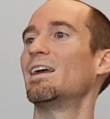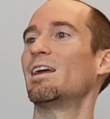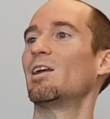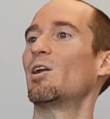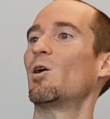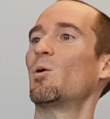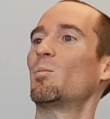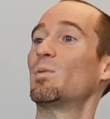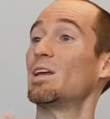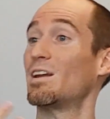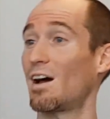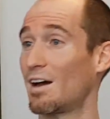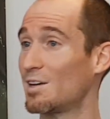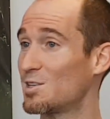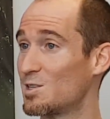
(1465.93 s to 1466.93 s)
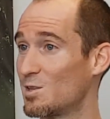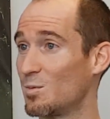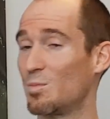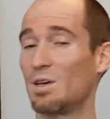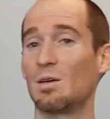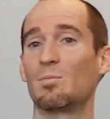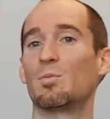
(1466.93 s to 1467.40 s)
Be nice to
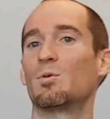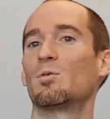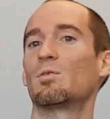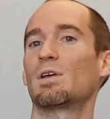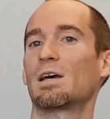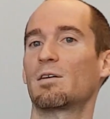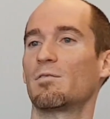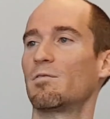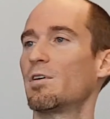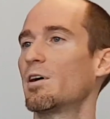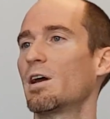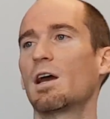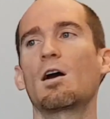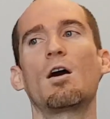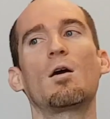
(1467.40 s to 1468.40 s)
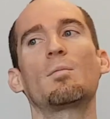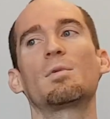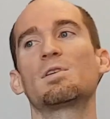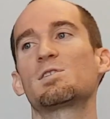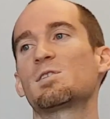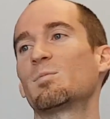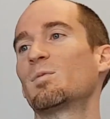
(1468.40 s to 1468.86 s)
people. Like very
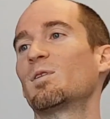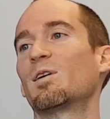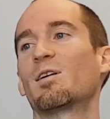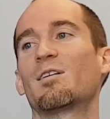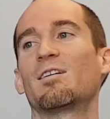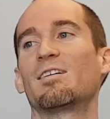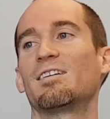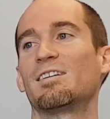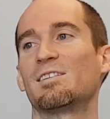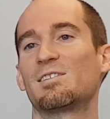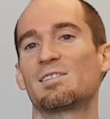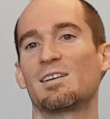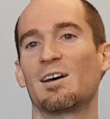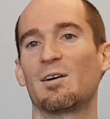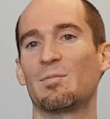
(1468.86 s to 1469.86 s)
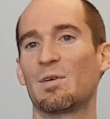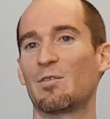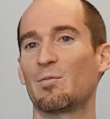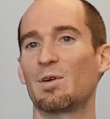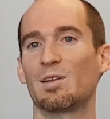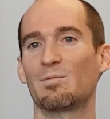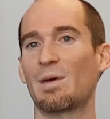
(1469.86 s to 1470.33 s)
common similarities
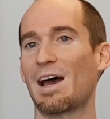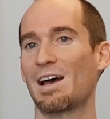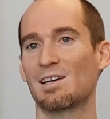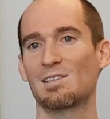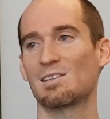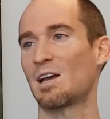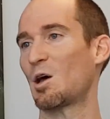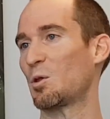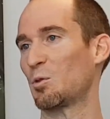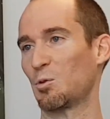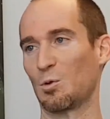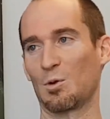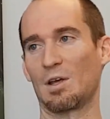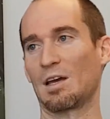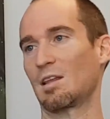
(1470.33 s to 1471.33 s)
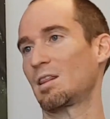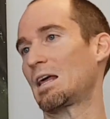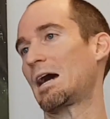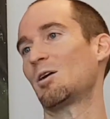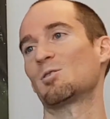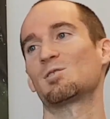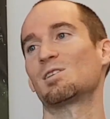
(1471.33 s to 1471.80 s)
have been passed down through like
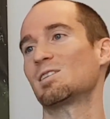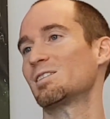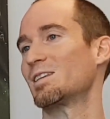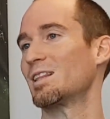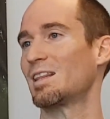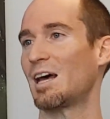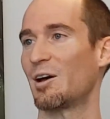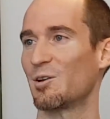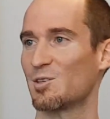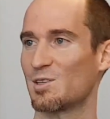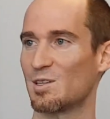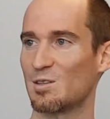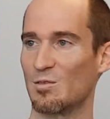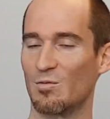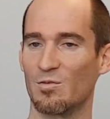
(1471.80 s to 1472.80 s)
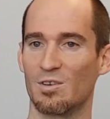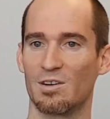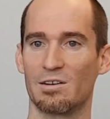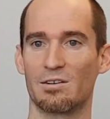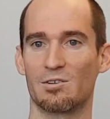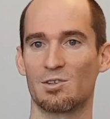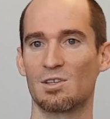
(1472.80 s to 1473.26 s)
thousands and thousands of
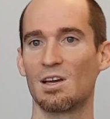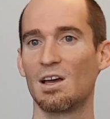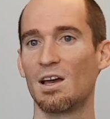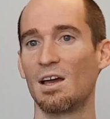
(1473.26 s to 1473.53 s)
years.